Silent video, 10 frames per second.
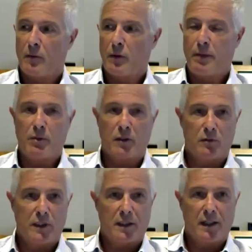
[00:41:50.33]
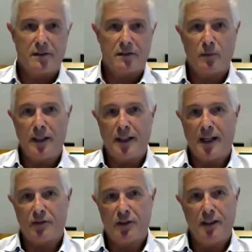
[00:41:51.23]
What people don't realize is the week
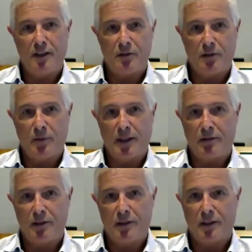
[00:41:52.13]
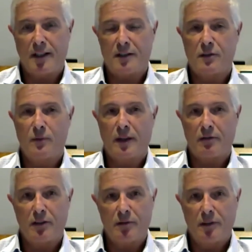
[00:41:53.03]
after he went through there, guess who went
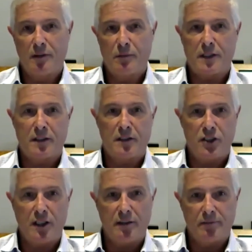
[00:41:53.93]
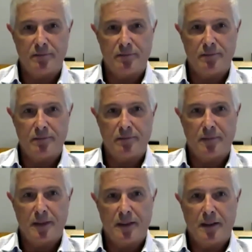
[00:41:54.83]
through? President Xi.
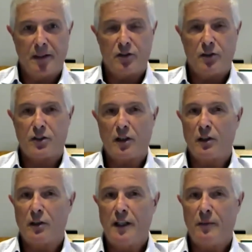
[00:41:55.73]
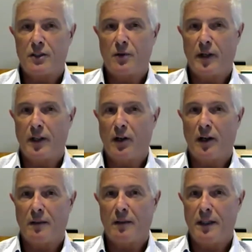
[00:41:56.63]
So you start looking at what's going
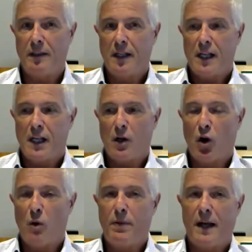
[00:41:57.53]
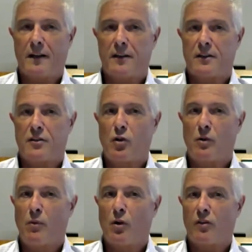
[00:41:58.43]
on. I mean, OPEC is
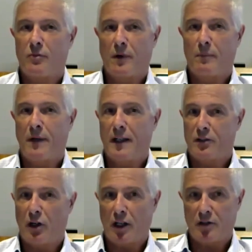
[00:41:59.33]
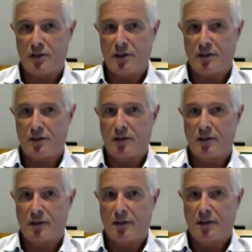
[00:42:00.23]
controlled more by autocracies,
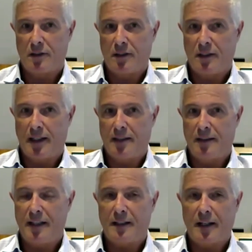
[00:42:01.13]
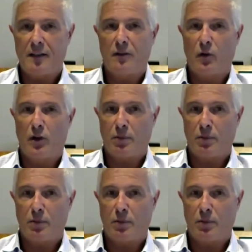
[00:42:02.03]
and they cut oil